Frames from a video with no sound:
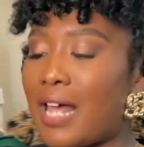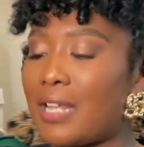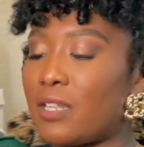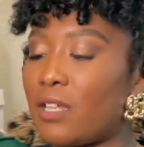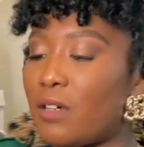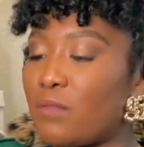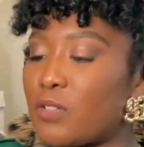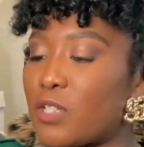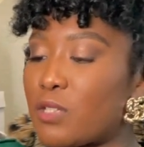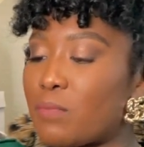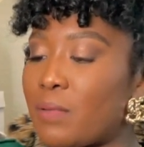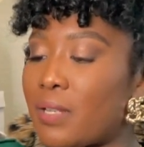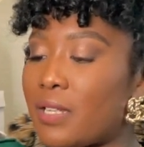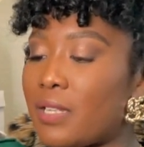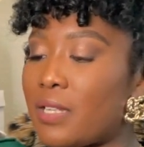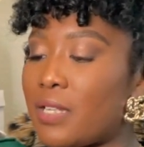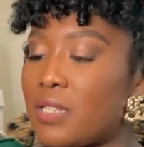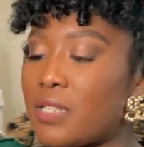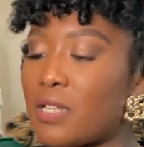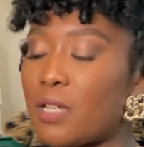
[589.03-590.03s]
I love just
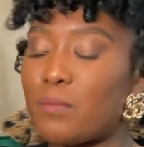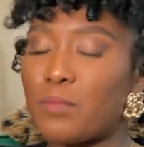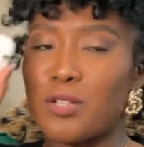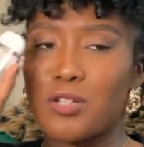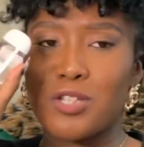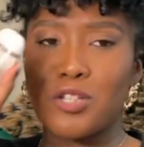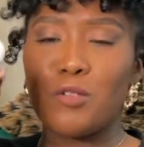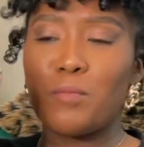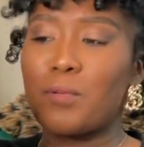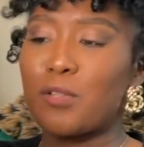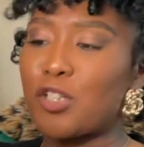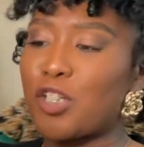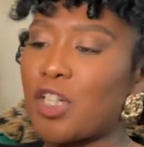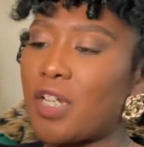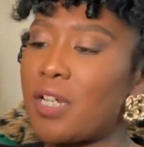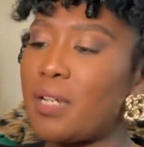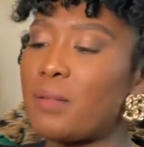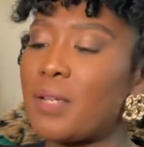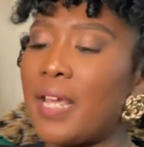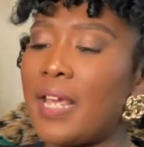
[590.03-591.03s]
picking these up. They're super
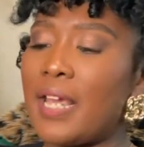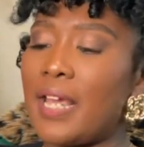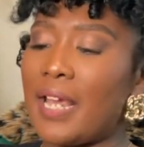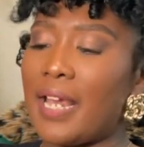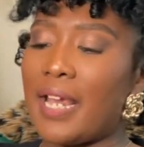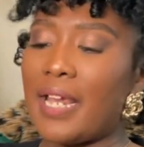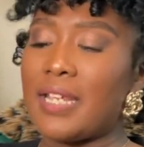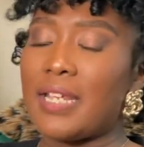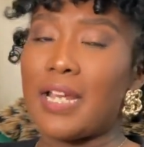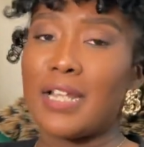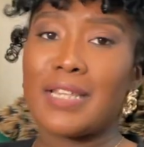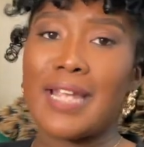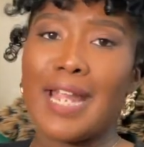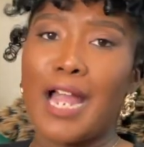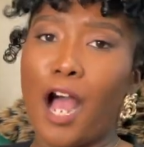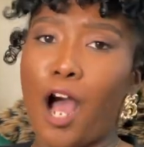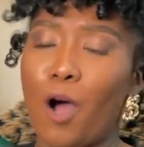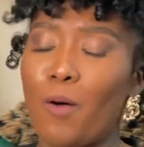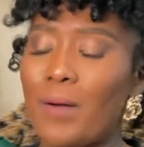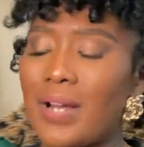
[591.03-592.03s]
cheap, and yeah,
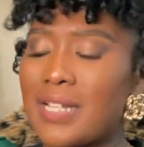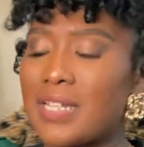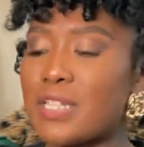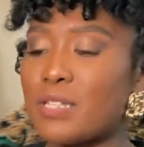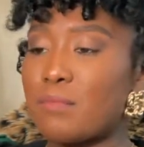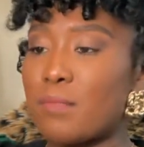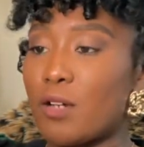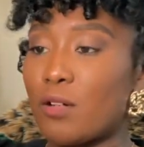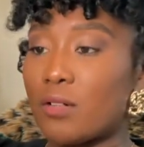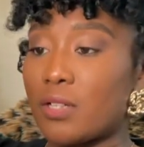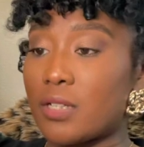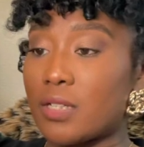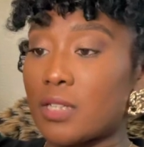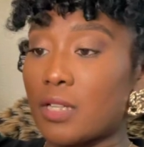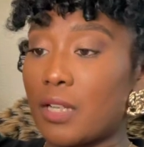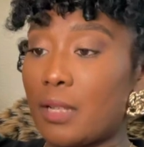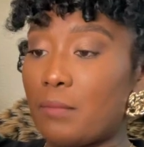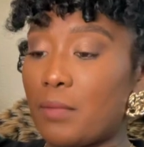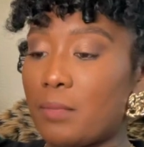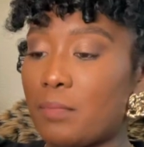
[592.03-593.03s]
they always smell good.
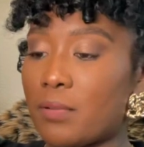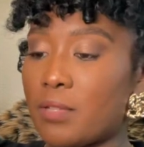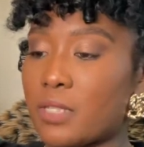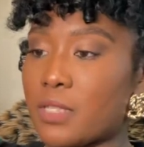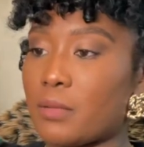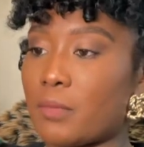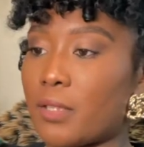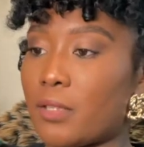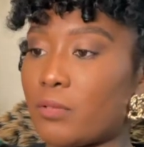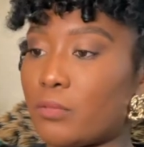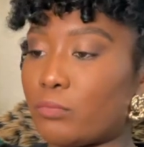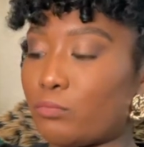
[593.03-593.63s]
So let me put some on.